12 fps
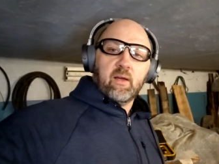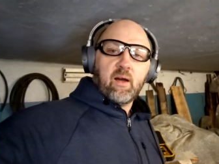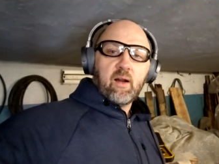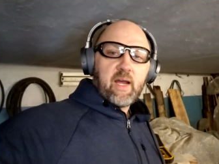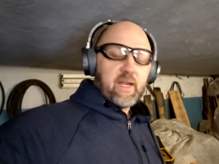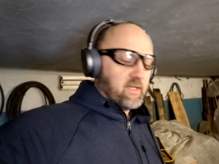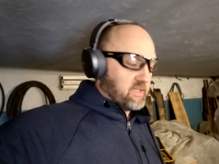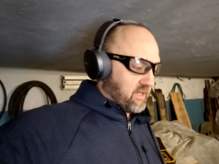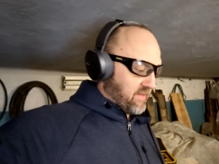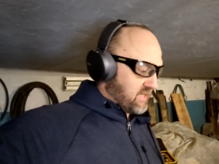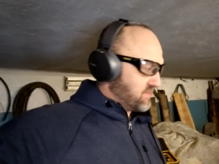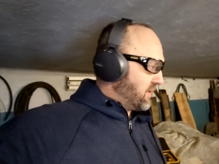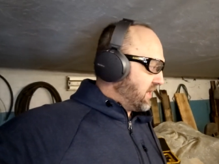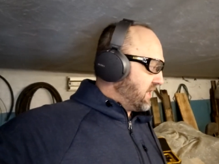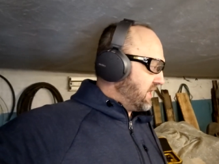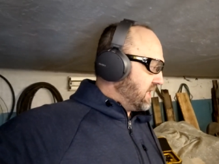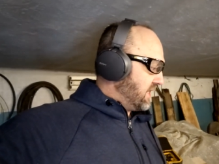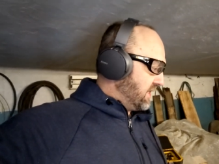all right, so that's
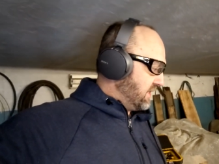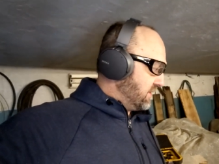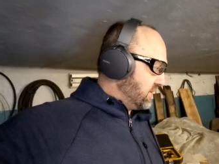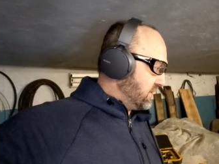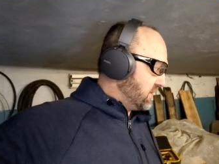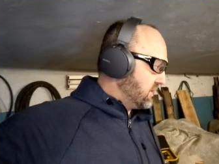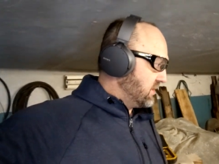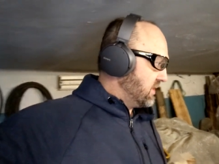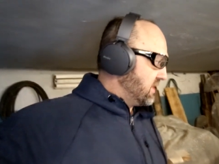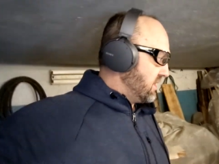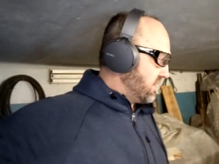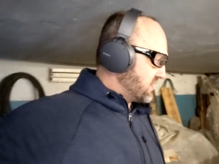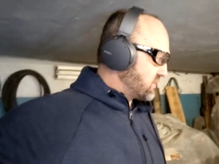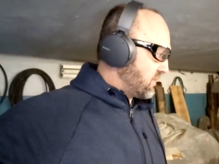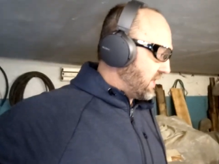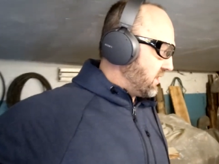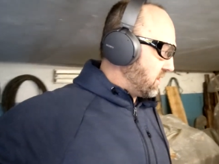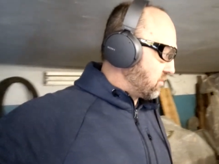my, uh, that's
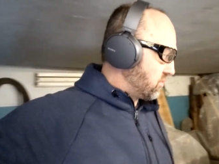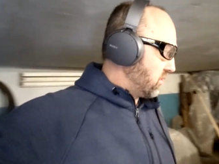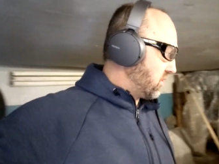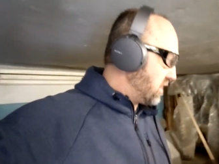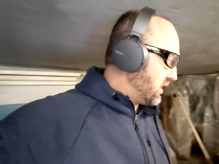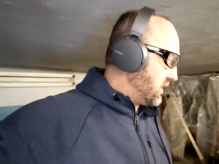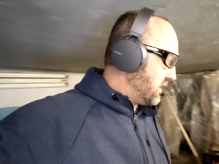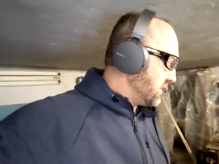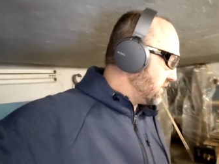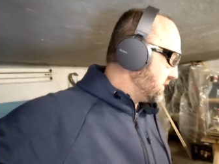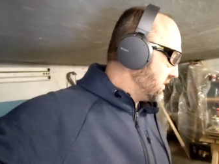my Aurora,